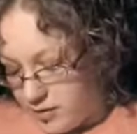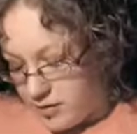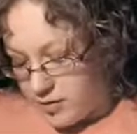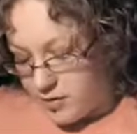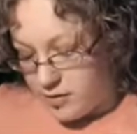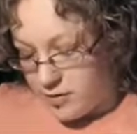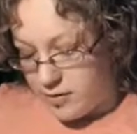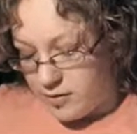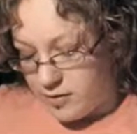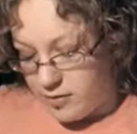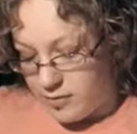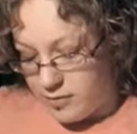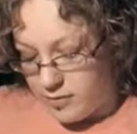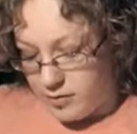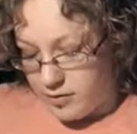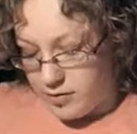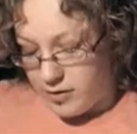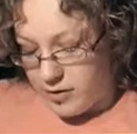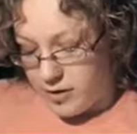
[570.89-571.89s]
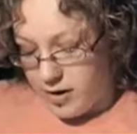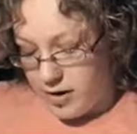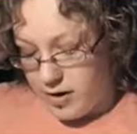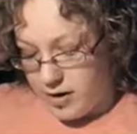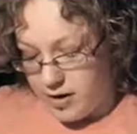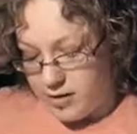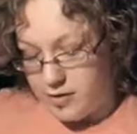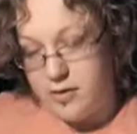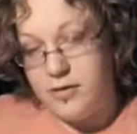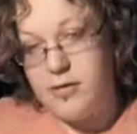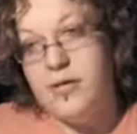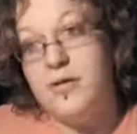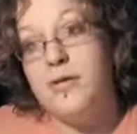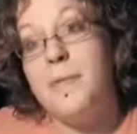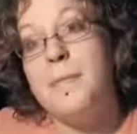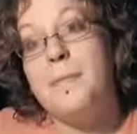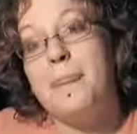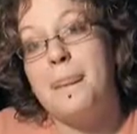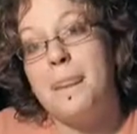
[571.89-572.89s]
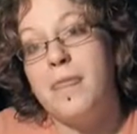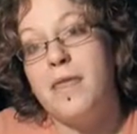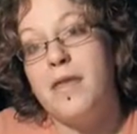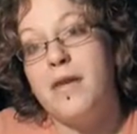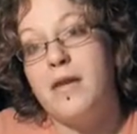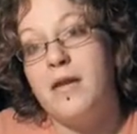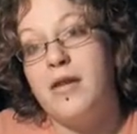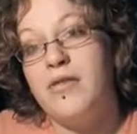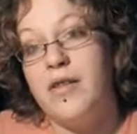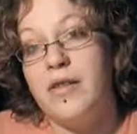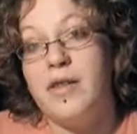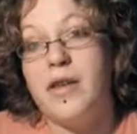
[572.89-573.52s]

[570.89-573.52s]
So yeah, if